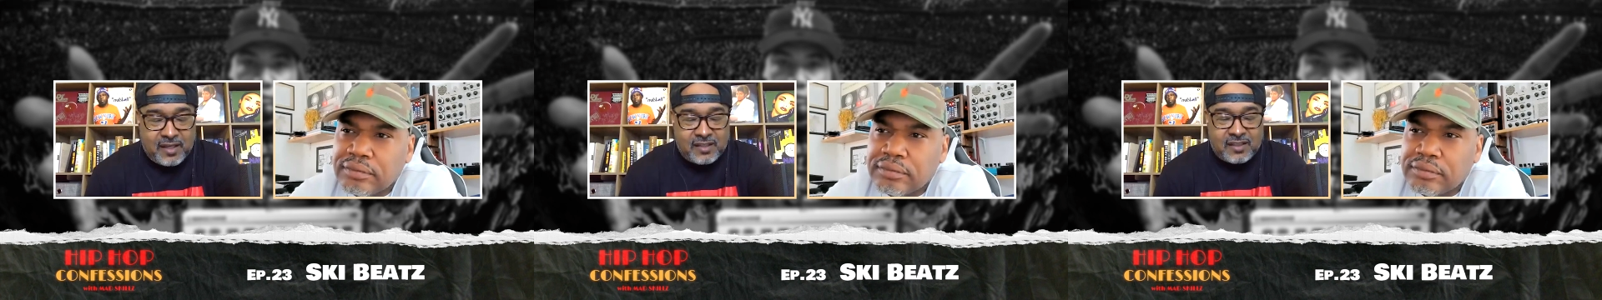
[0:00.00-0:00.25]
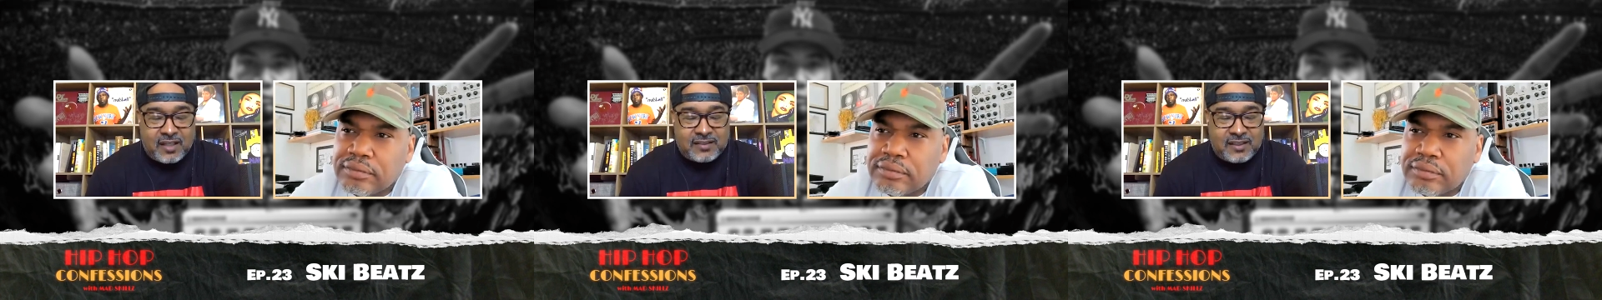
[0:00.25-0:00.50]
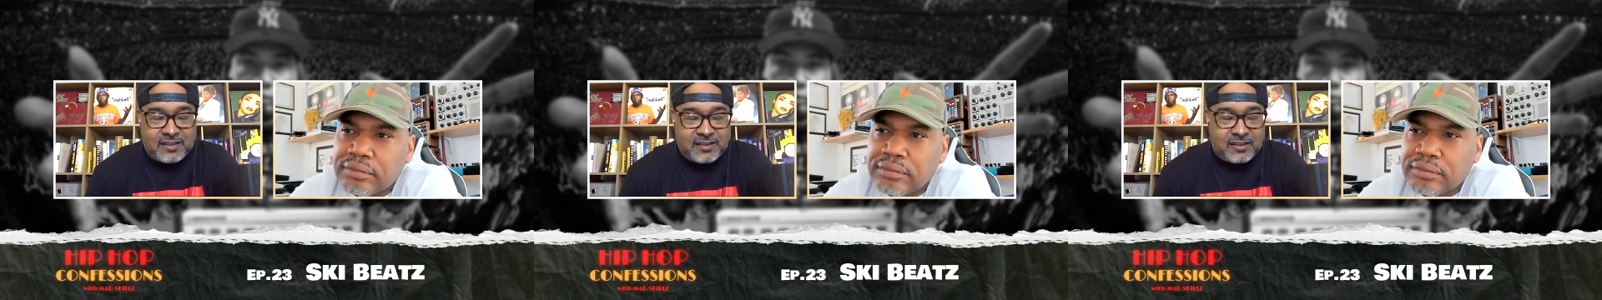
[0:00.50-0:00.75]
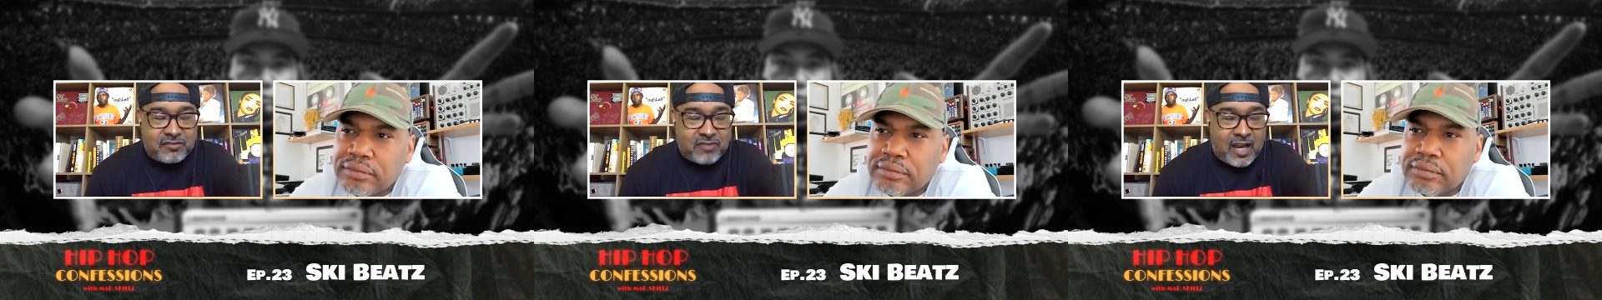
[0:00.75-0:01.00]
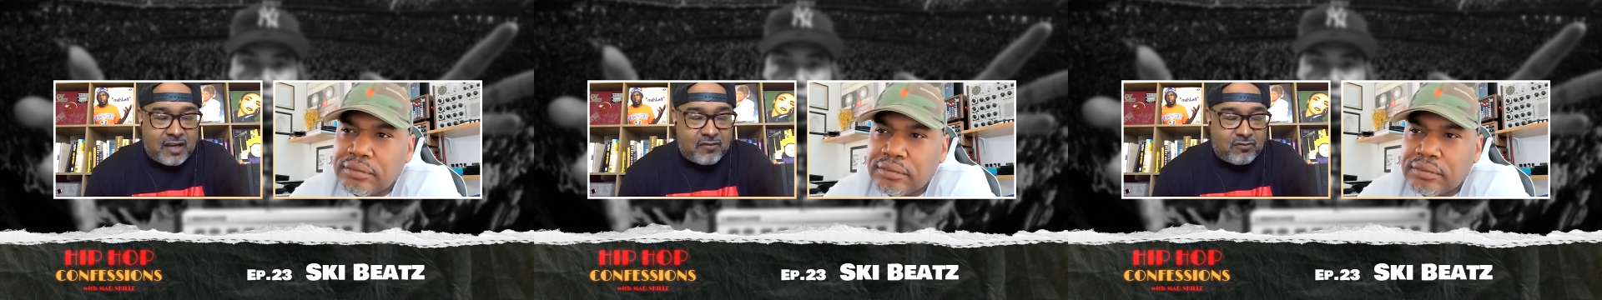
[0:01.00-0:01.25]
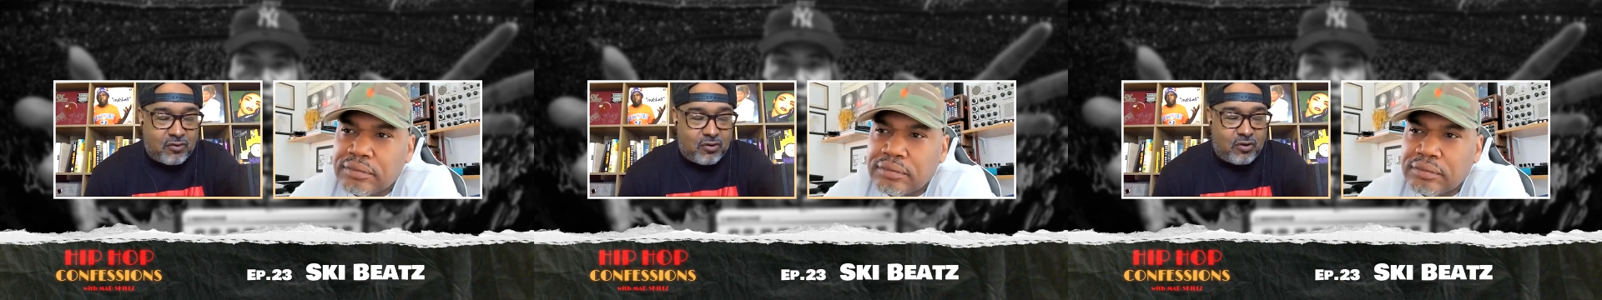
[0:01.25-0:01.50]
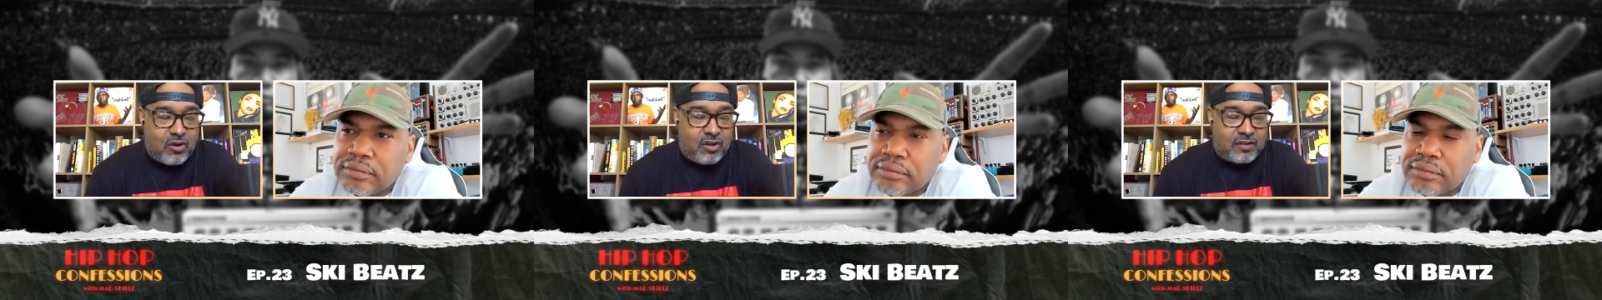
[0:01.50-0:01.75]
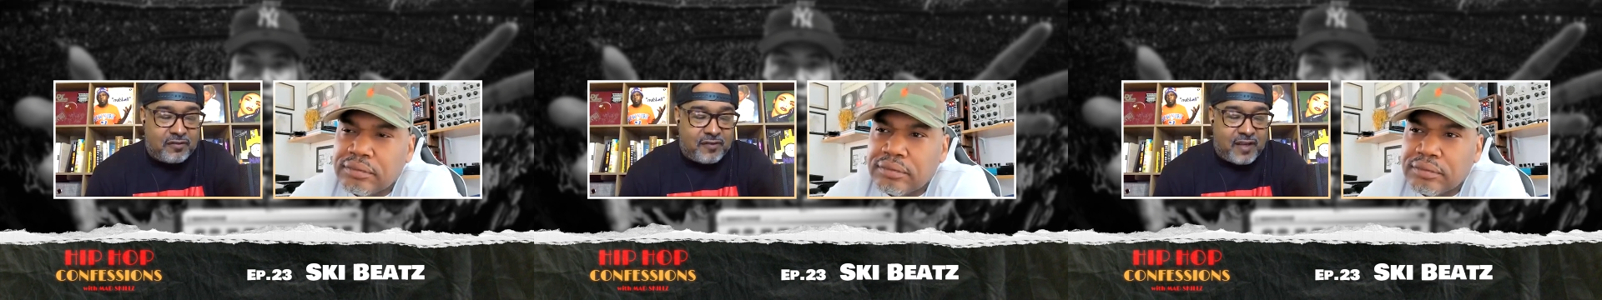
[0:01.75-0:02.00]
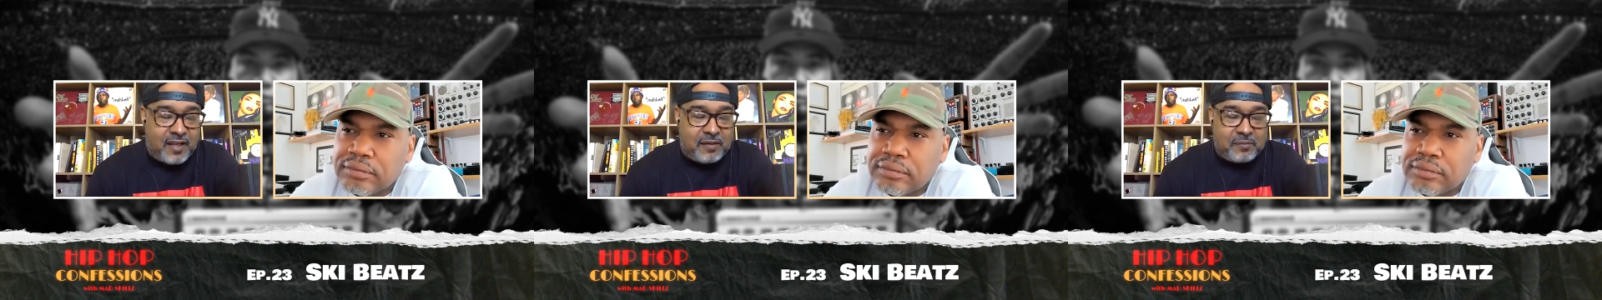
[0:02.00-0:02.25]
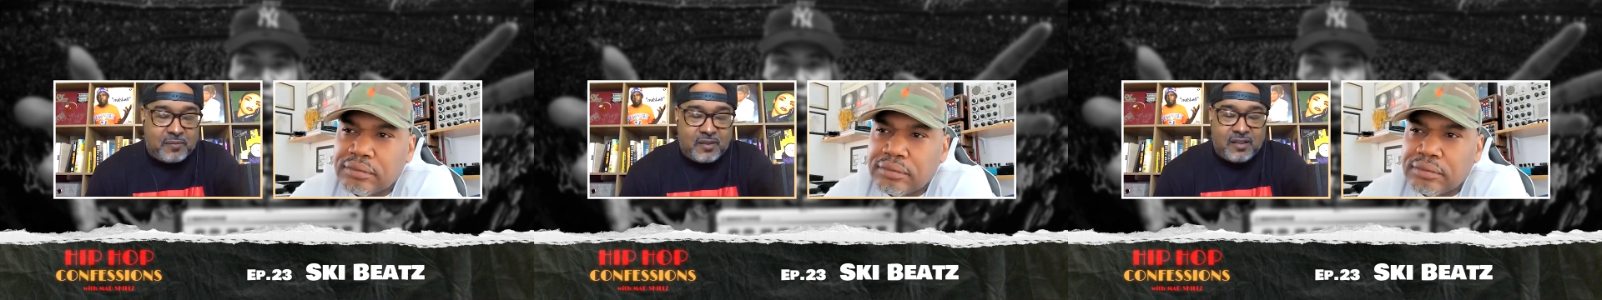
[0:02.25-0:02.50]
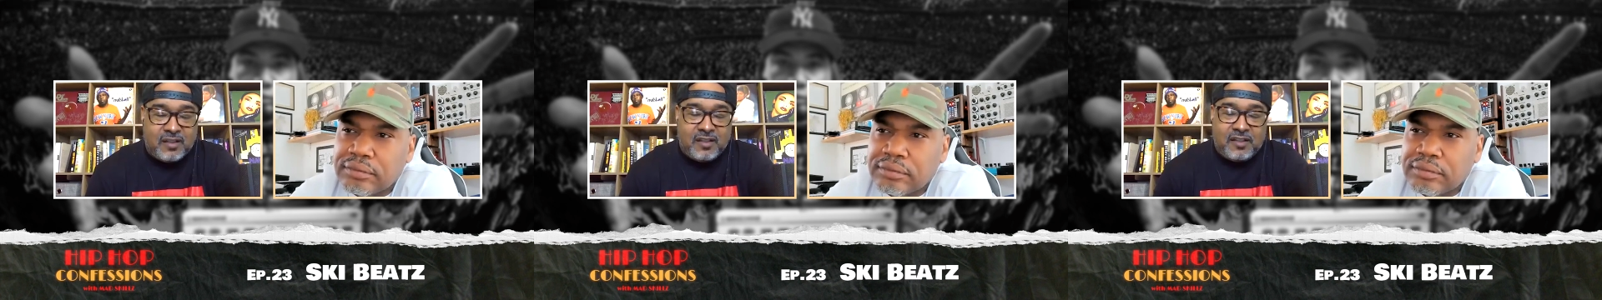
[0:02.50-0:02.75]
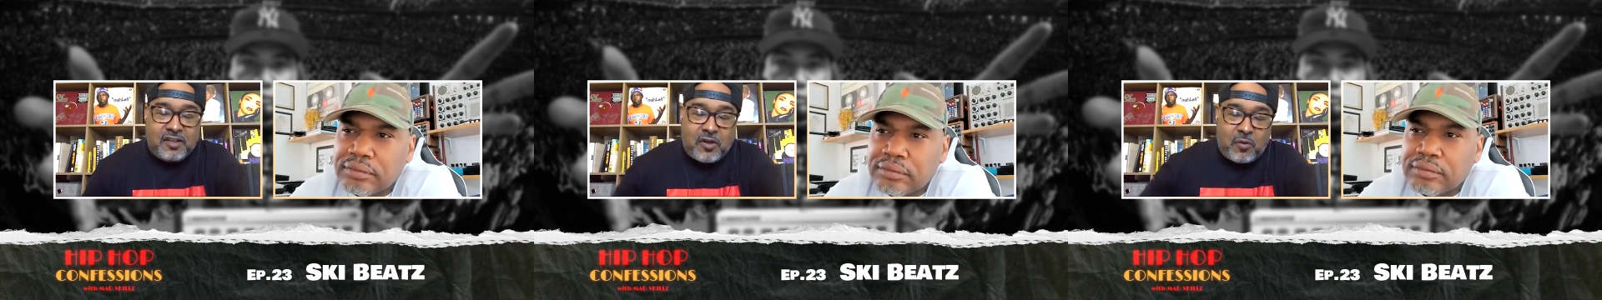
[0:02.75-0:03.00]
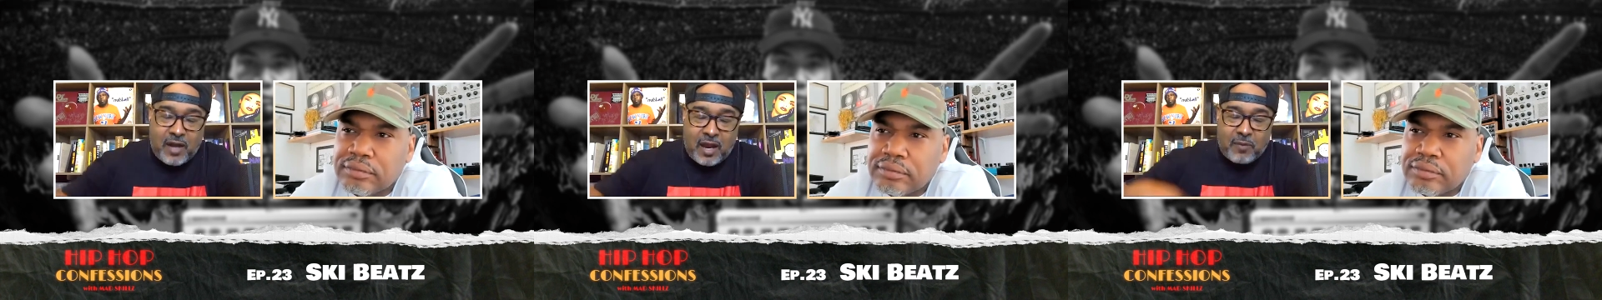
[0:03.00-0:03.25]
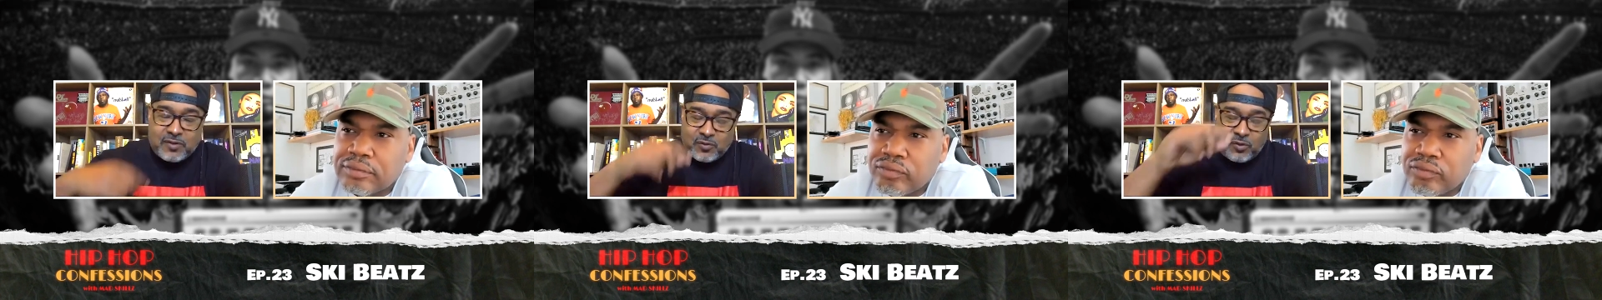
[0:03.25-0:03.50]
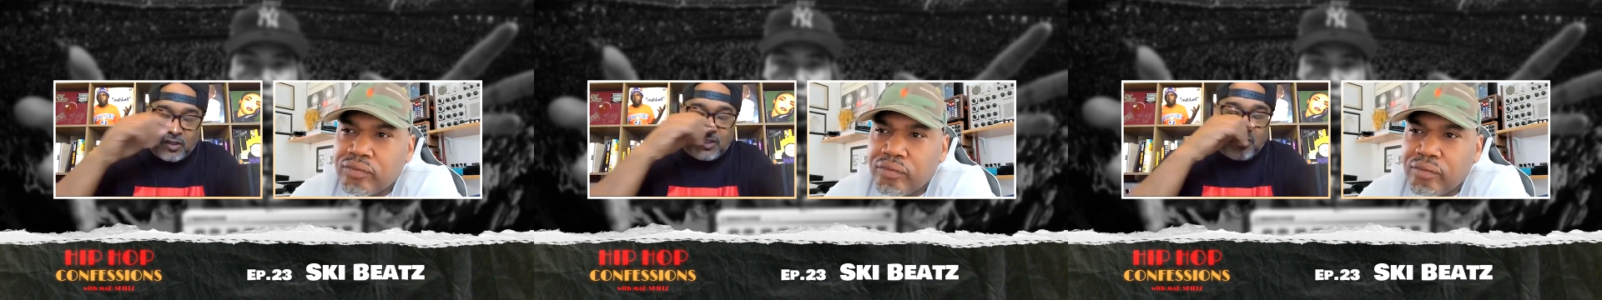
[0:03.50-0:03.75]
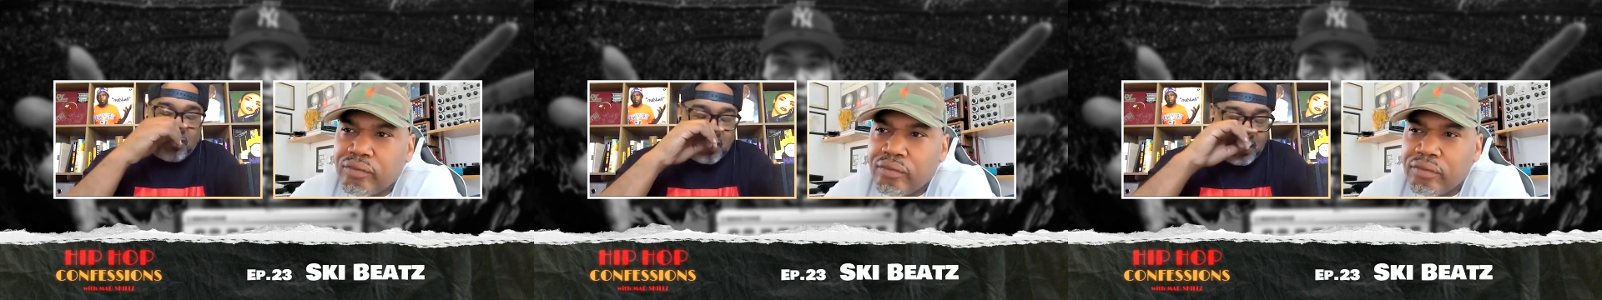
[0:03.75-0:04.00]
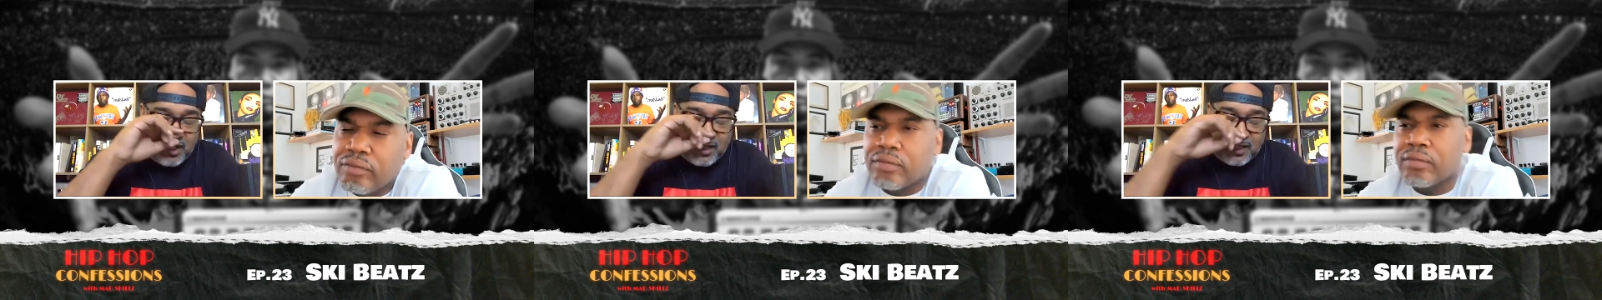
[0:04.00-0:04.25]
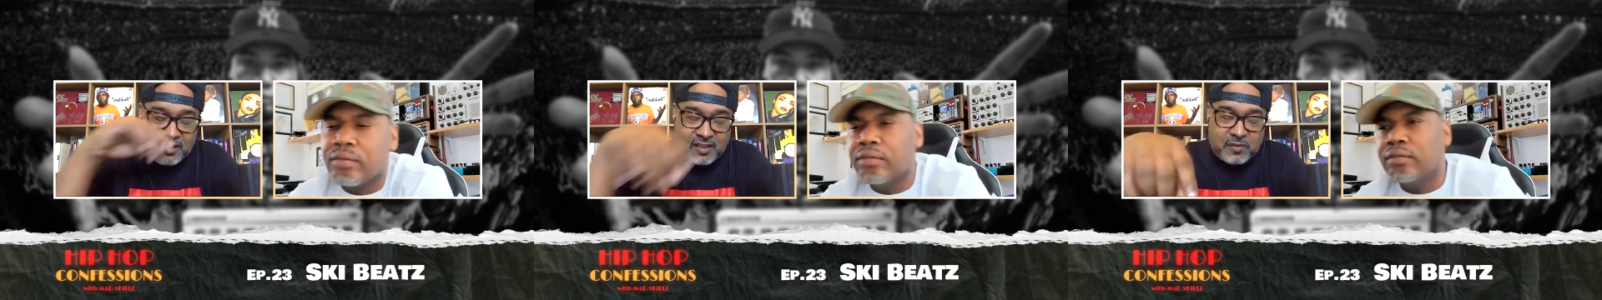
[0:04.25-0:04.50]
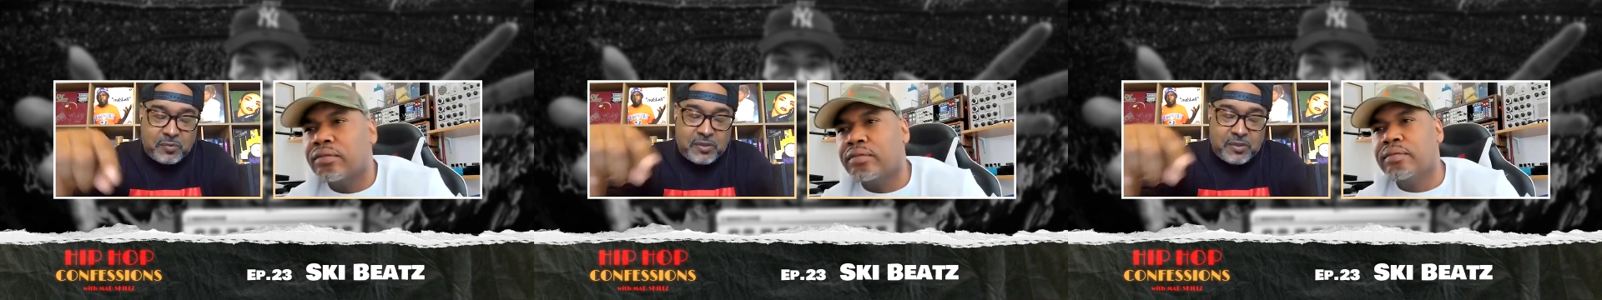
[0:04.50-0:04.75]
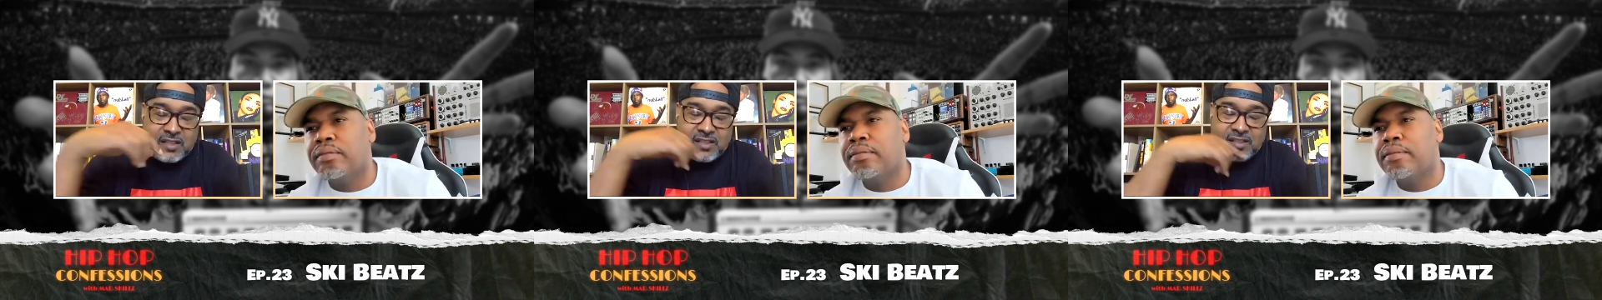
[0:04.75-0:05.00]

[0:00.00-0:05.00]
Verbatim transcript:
Speaker 1: inducted into the Rock and Roll Hall of Fame, you know, when I was working on the uh, the speech,